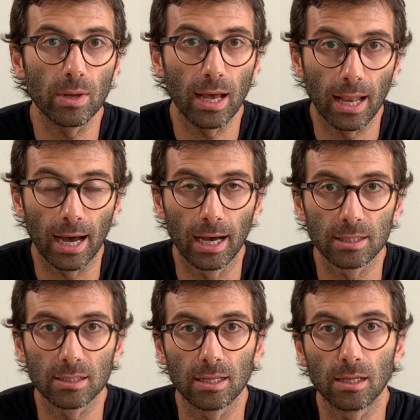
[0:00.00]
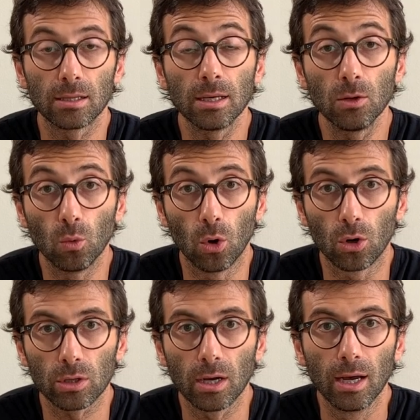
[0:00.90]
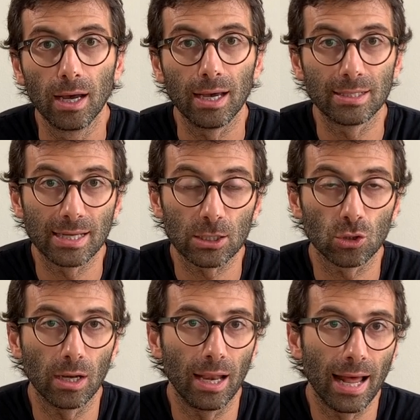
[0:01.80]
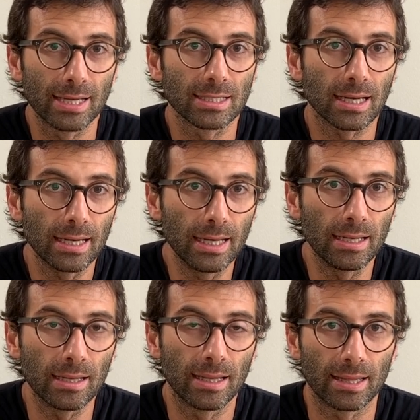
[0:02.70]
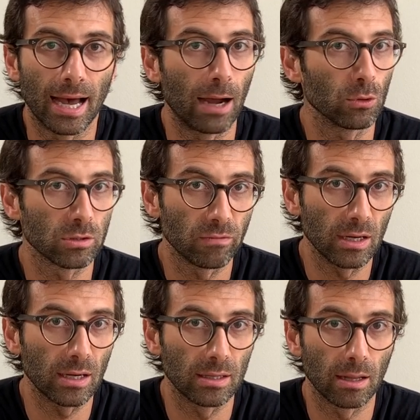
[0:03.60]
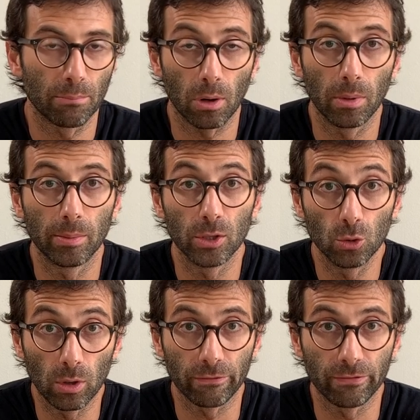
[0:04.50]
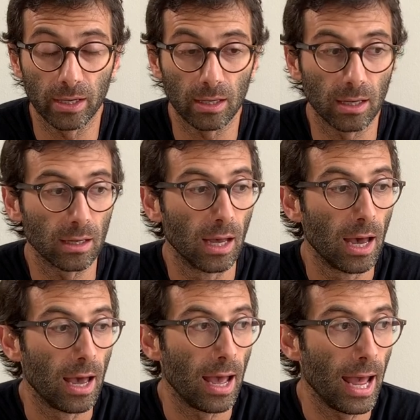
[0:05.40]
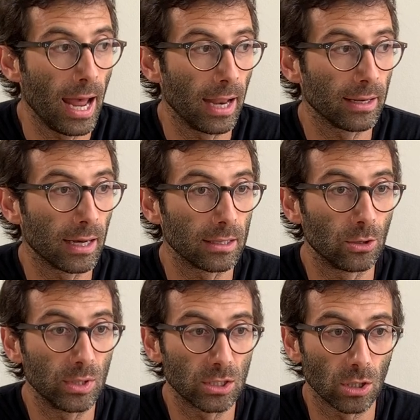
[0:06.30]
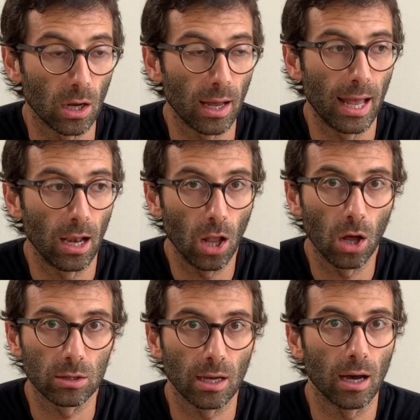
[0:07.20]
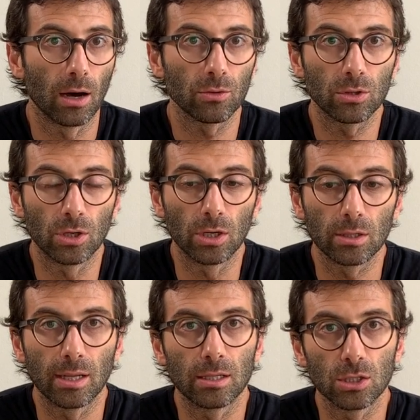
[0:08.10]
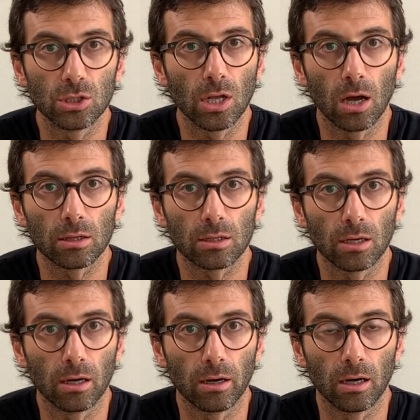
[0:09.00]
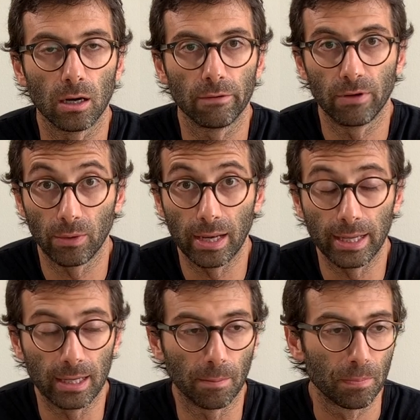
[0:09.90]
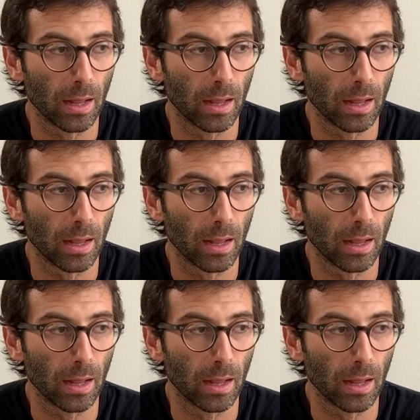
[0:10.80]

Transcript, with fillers: realize that the T word is actually less clean that I was thinking and probably you are thinking. And uh, there is a lot out there that is not uh, uh very legal.